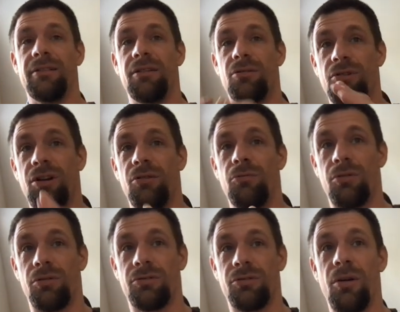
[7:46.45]
the real
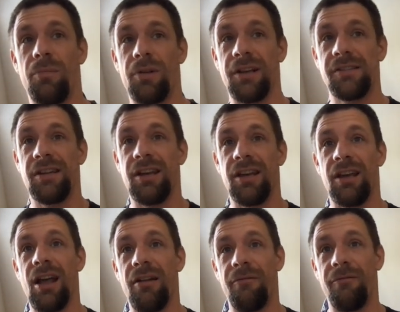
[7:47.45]
world complexity
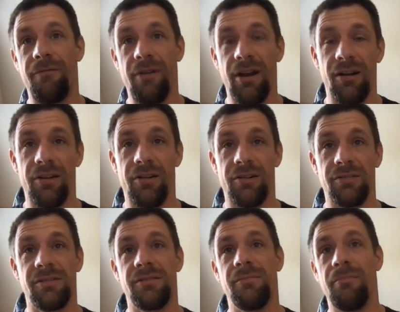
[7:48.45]
and
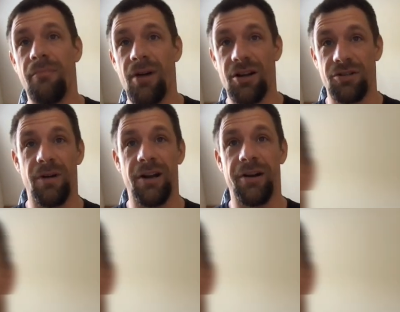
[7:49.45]
failures much better.